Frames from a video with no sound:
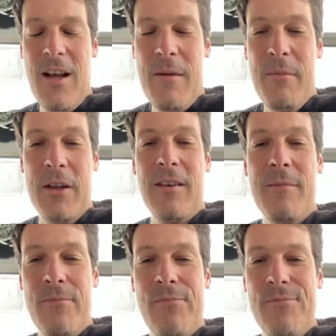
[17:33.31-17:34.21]
Mm-hmm. But
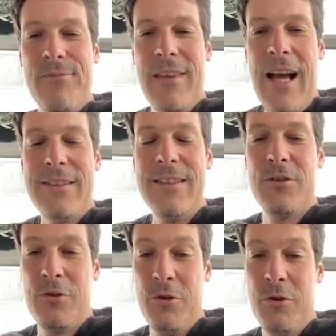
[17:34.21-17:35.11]
that
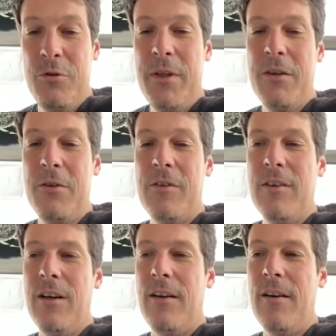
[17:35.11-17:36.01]
is good because
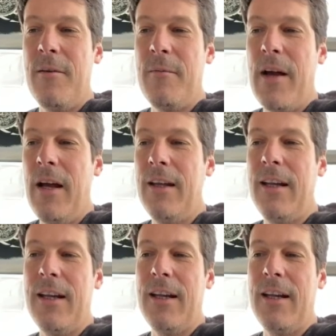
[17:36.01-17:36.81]
uh, I,